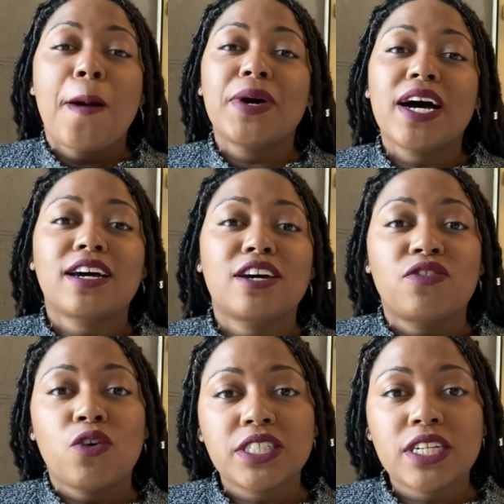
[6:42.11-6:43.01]
But
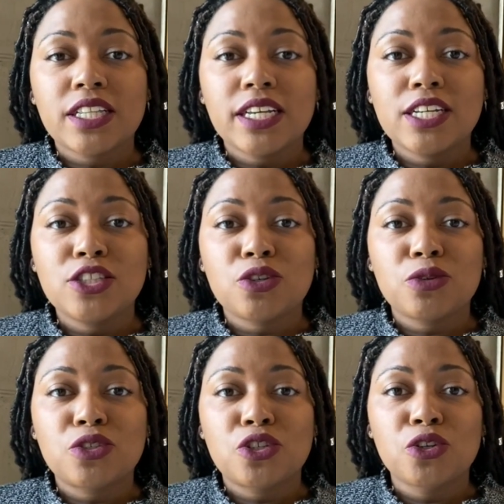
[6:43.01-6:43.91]
unfortunately,
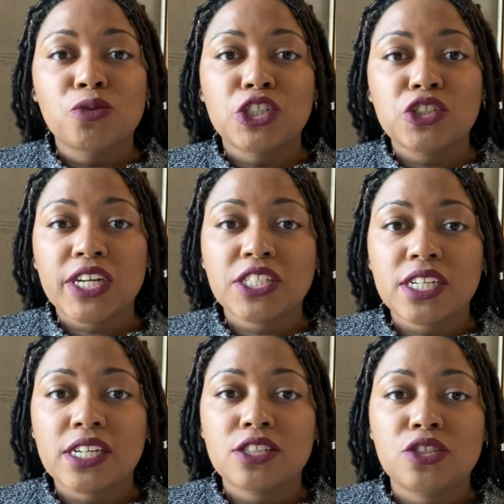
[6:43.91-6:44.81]
due to
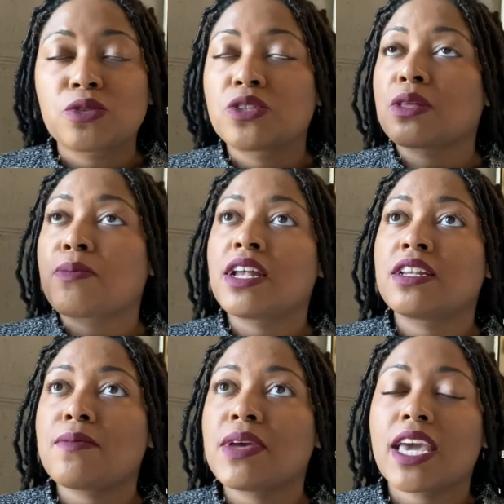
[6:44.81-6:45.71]
restrictions, due to the
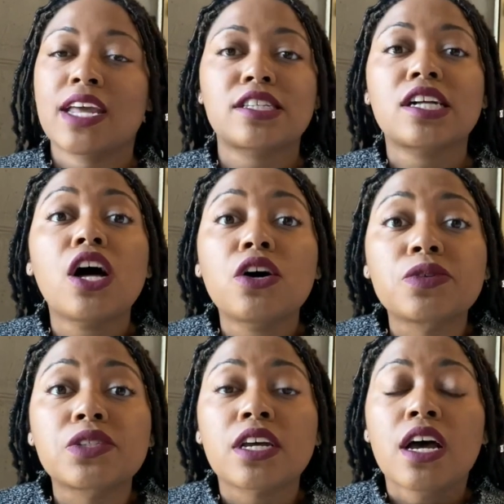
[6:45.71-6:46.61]
pandemic, it is
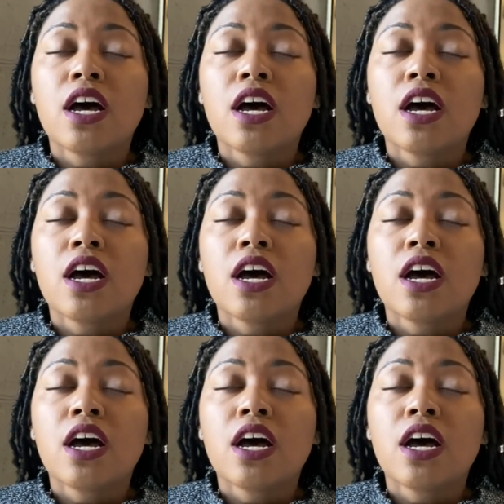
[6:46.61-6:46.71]
closed.